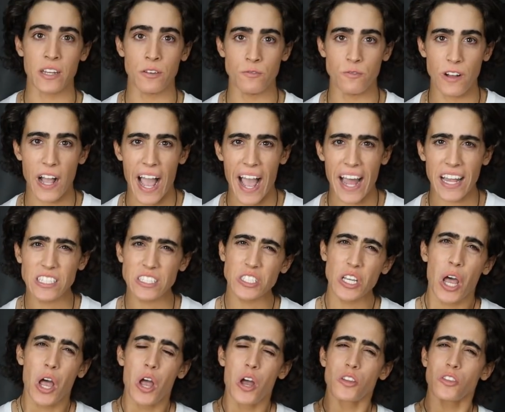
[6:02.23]
in
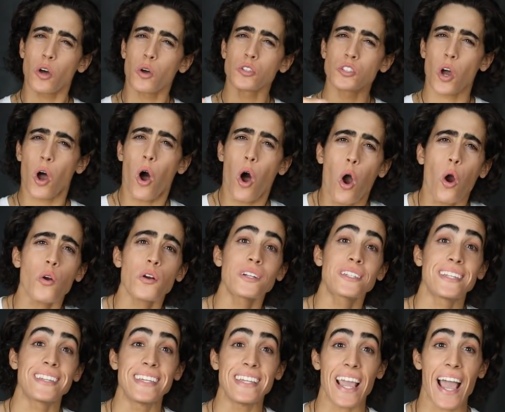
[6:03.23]
vats. Those
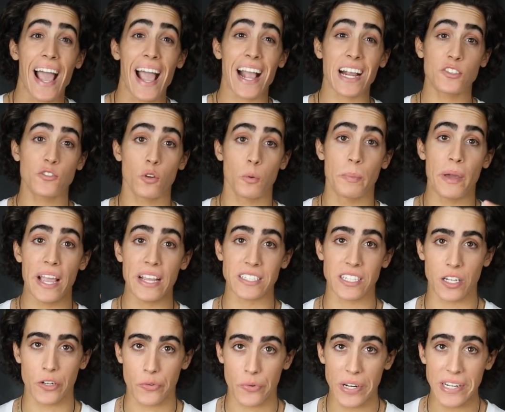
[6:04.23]
aren't the actual
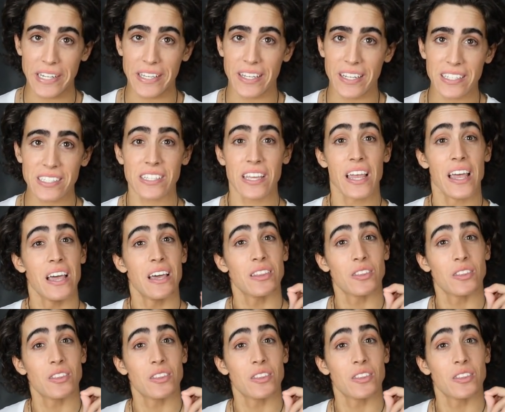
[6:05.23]
base ingredients.